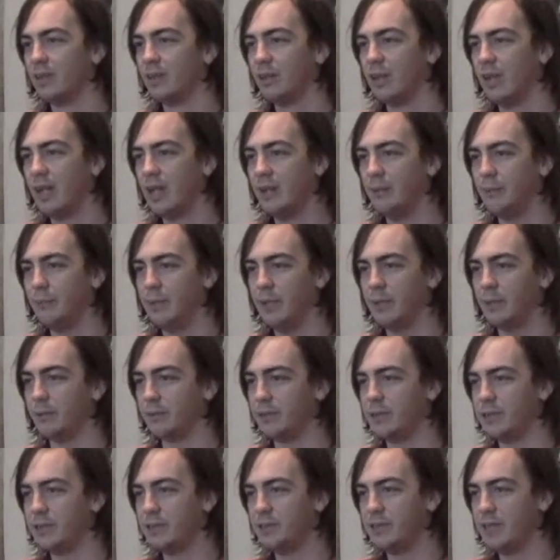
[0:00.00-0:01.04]
Hey, Rio,
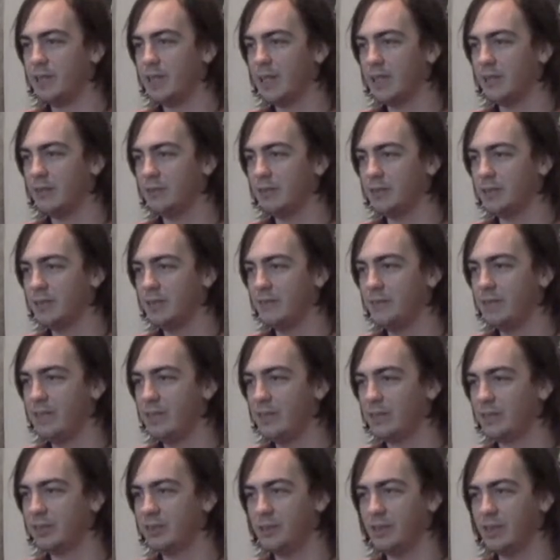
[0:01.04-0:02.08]
did you see that on the TV?
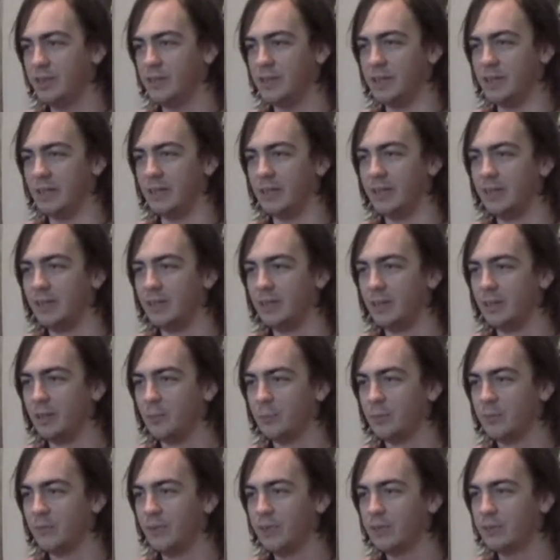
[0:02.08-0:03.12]
Sure you did.
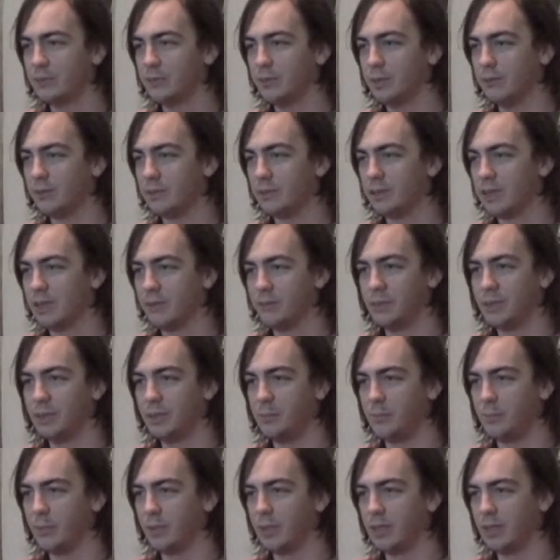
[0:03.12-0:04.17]
Professor Rowan's that really
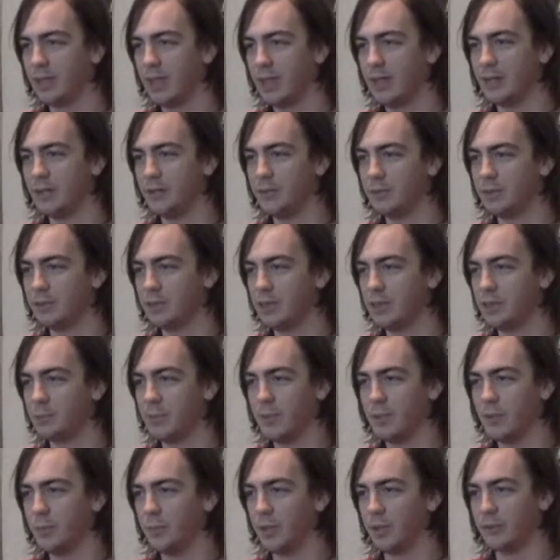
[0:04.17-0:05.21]
important guy who studies
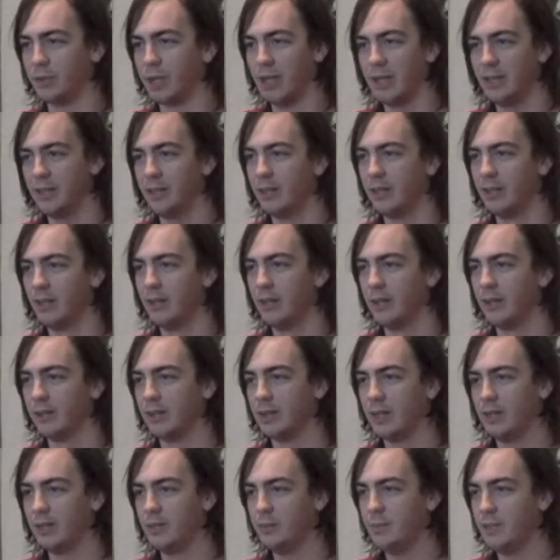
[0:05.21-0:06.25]
Pokemon, right?
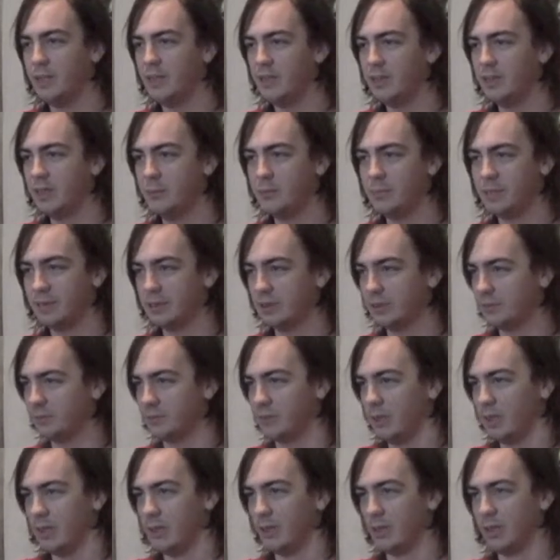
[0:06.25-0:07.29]
That means he must have
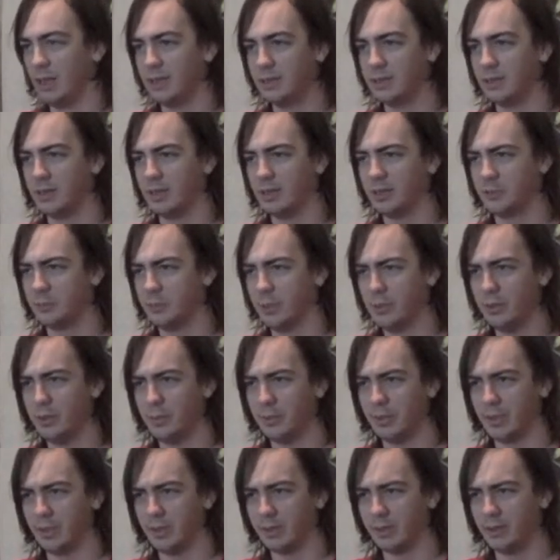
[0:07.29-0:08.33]
lots and lots of
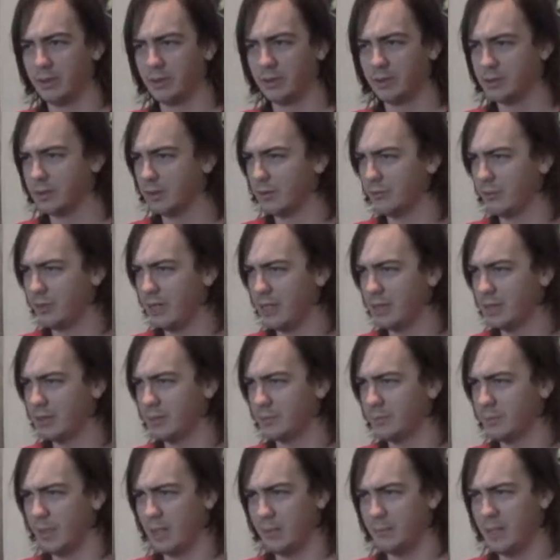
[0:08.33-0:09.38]
Pokemon. So if we ask
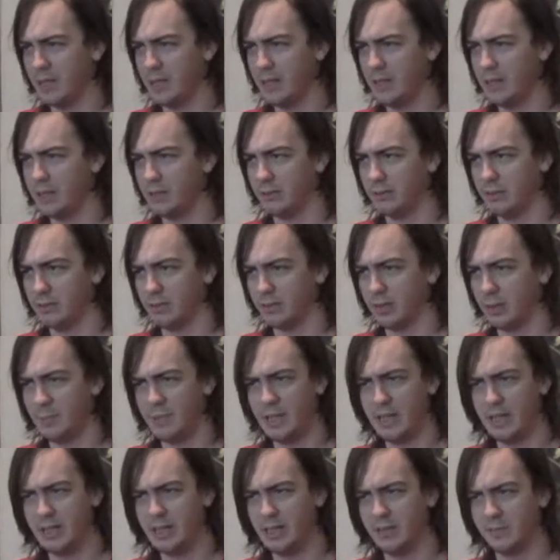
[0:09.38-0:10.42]
him, I bet
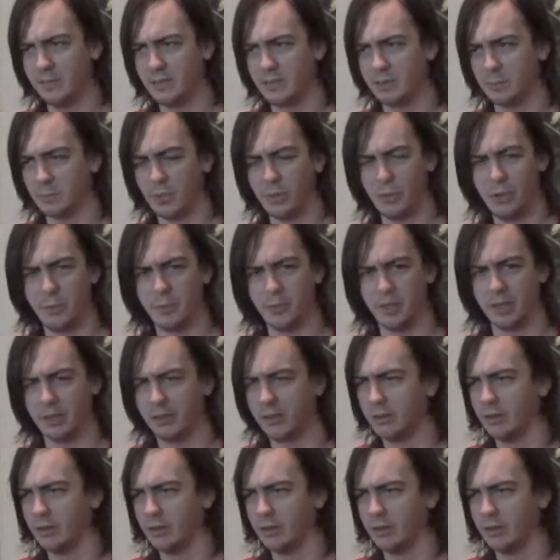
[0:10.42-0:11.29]
he'd give us some Pokemon.